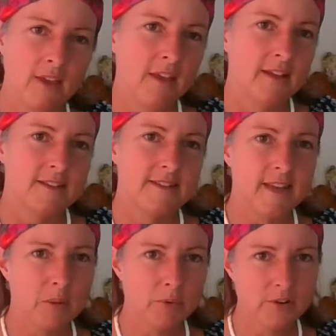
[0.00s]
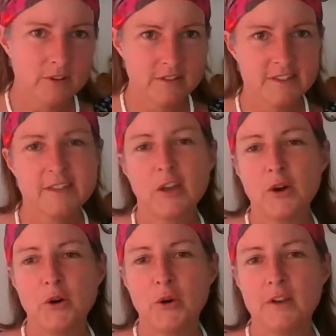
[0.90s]
sampler.
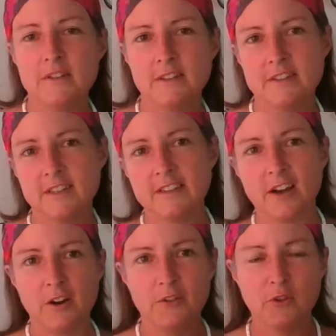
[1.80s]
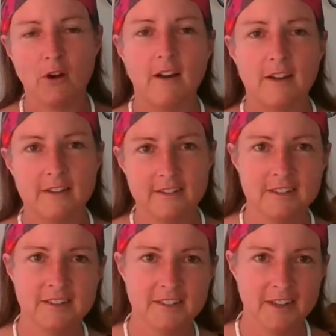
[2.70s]
So as you can see there, you've got,
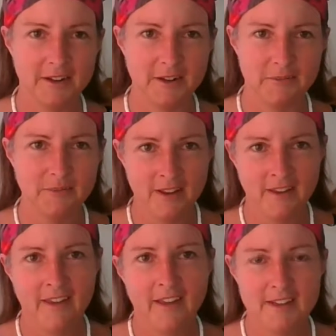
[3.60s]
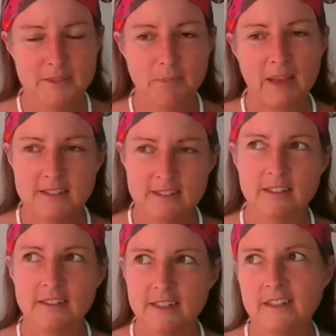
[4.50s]
it's
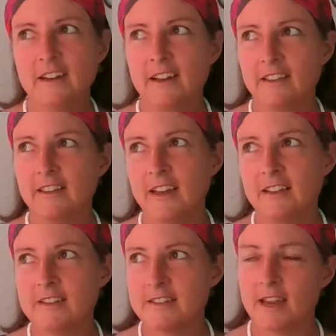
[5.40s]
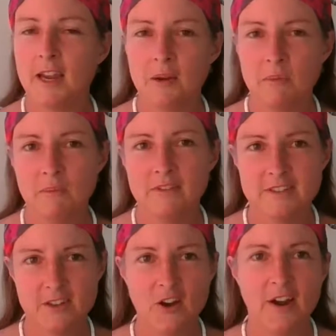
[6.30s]
basically like the same
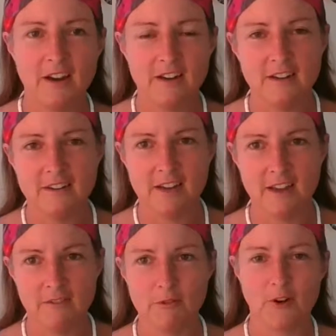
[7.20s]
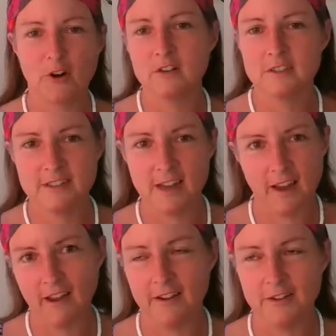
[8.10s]
design reversed
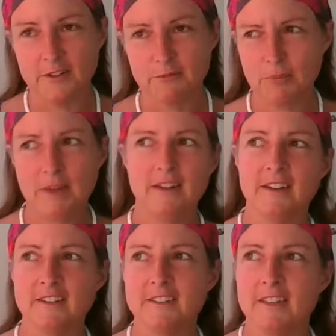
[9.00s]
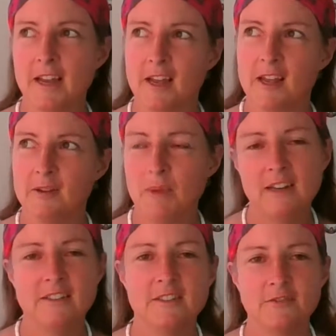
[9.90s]
and repeated and made
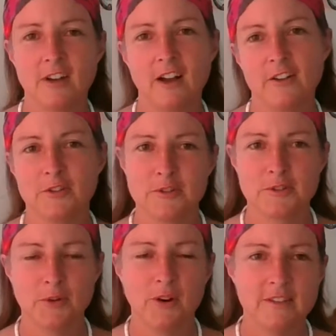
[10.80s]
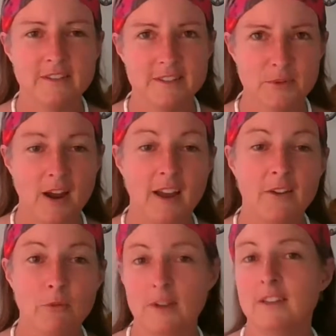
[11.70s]
into different colors. So this is why I
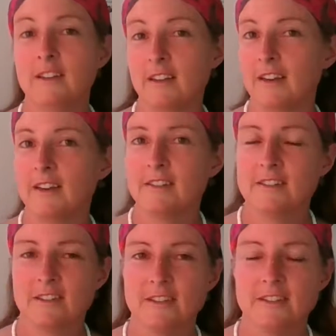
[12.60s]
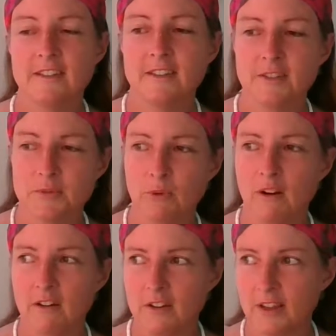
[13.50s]
really like designs like this,
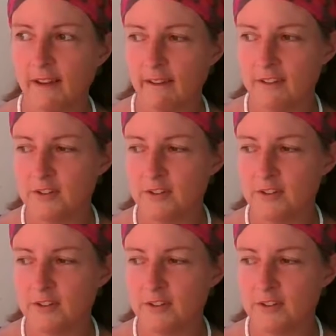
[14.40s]
where you can